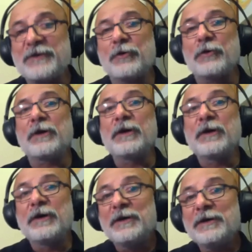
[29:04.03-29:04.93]
door,
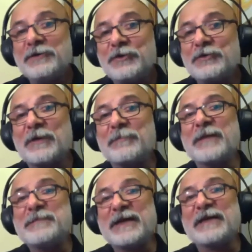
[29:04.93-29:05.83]
you
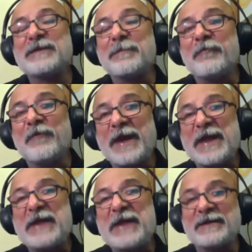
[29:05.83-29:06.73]
sometimes get some
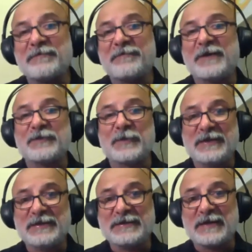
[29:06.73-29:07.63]
very great effects with
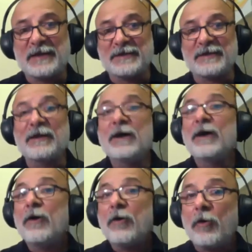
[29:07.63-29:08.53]
these lighting.
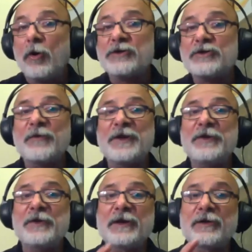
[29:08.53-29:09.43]
Also, when you
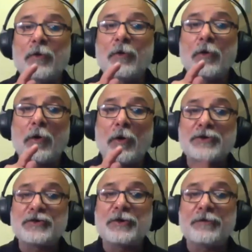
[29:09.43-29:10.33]
can go
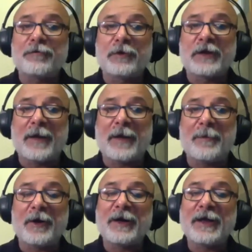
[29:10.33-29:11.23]
onto your phone
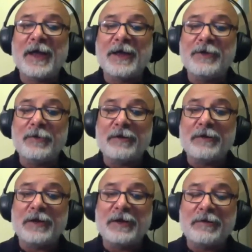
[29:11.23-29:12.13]
camera and you can
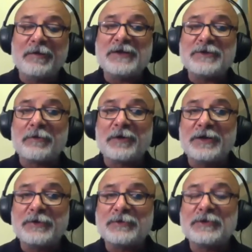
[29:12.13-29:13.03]
increase or
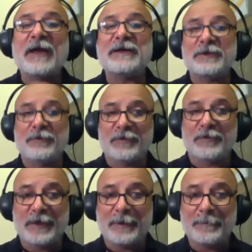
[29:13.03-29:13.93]
reduce the lighting over
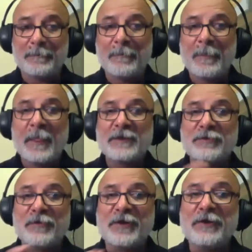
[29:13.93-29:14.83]
there.
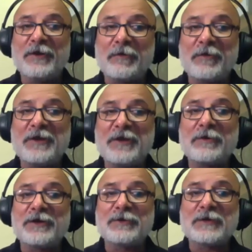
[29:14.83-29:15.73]
So when you increase or
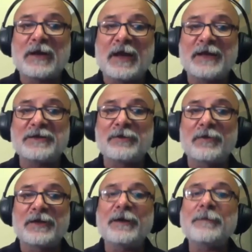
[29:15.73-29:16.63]
reduce the lighting over
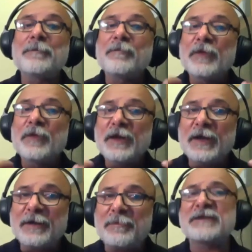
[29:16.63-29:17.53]
there,
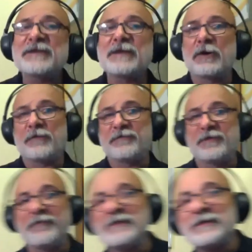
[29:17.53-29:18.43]
it makes a lot of
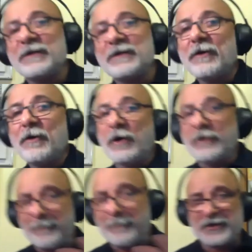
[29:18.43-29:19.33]
difference on
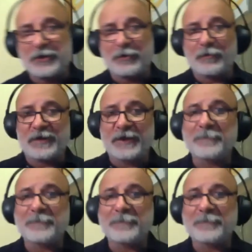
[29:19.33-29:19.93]
the picture over there.